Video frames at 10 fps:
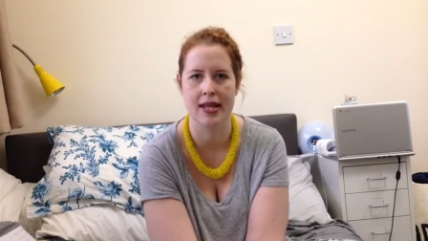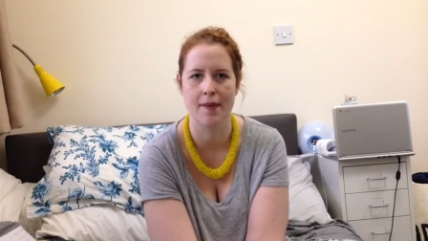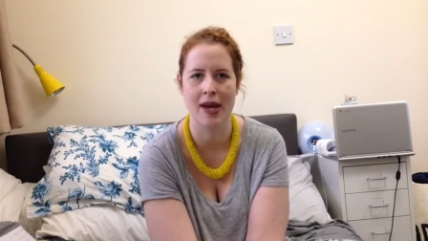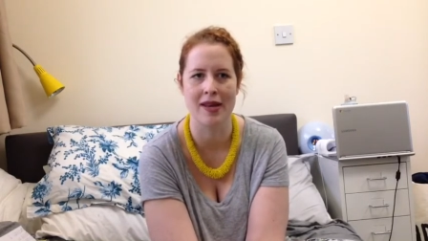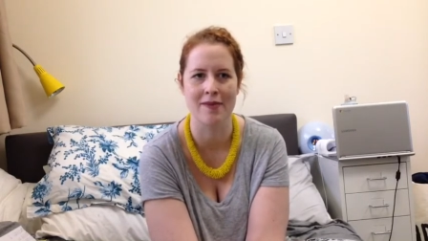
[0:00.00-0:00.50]
to
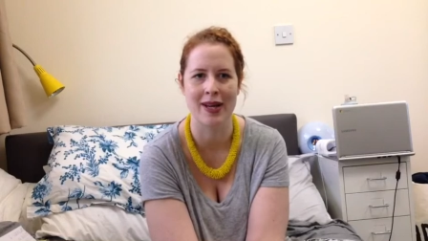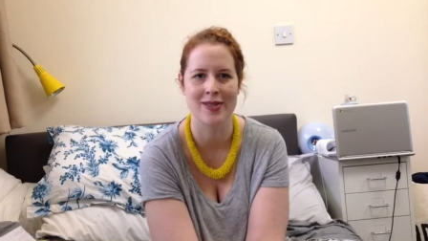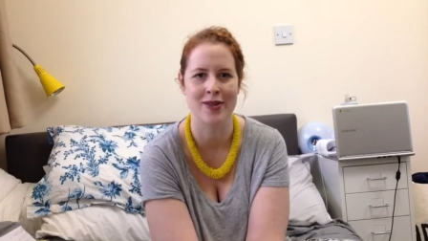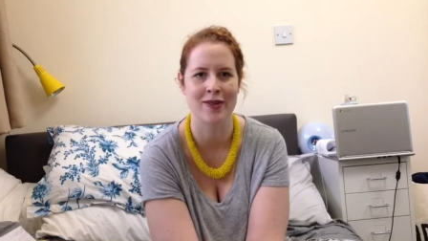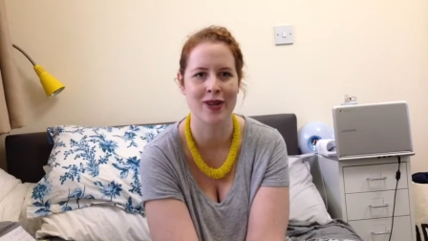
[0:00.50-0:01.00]
be my
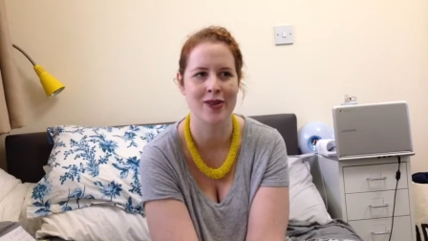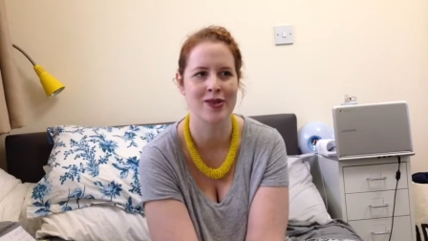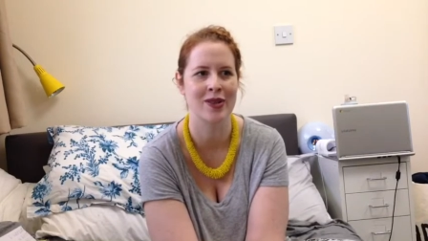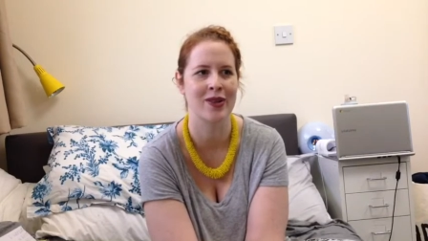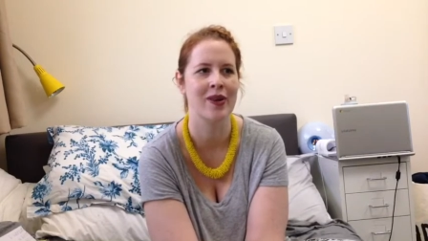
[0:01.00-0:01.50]
sort of
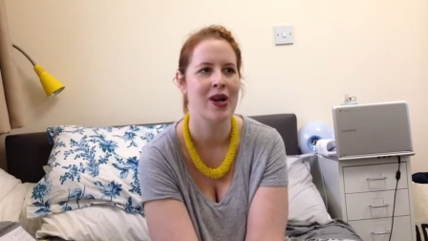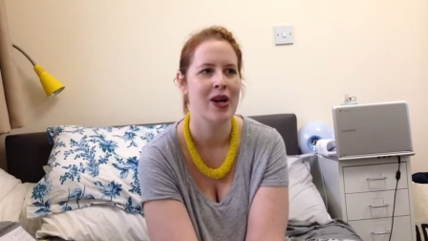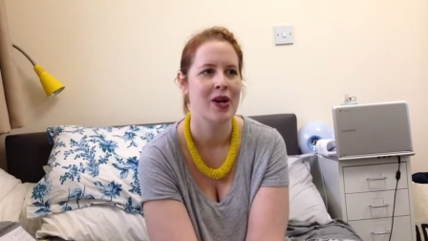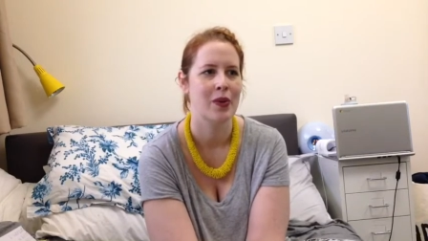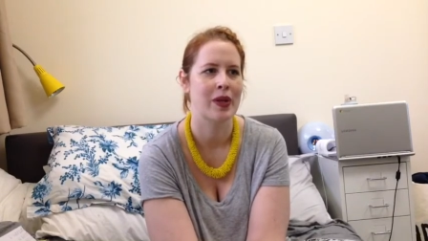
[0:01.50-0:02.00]
go-to,
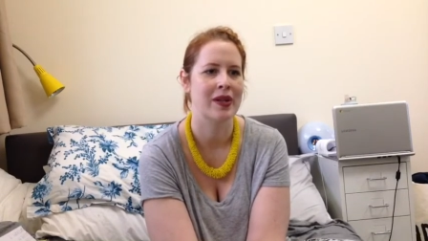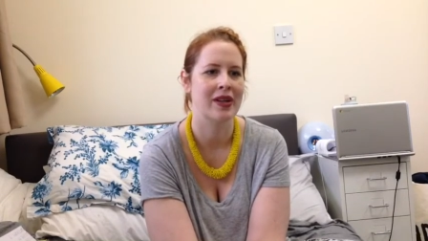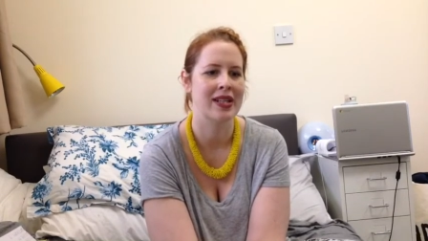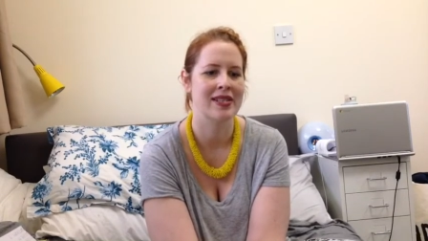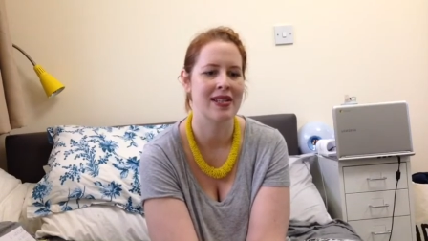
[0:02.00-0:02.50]
whether
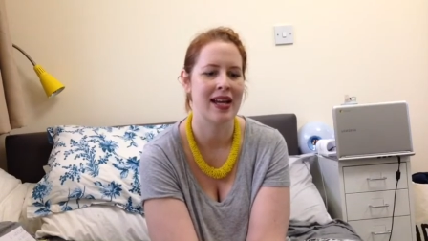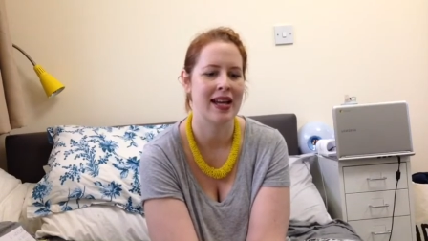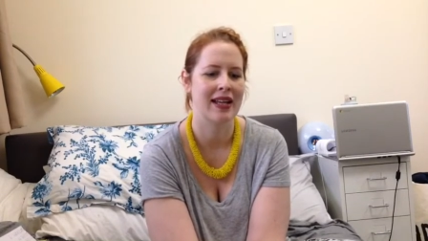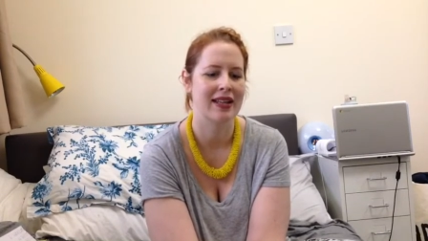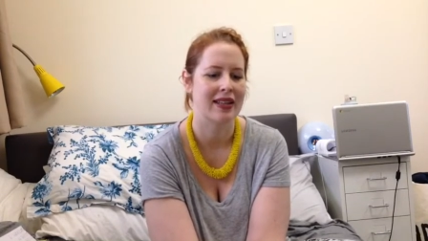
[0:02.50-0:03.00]
it's
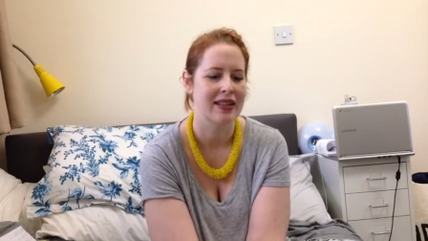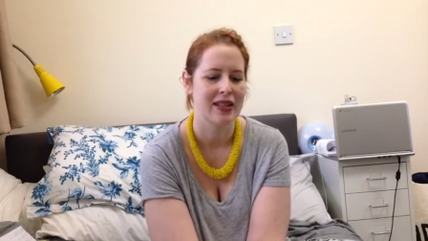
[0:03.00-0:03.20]
like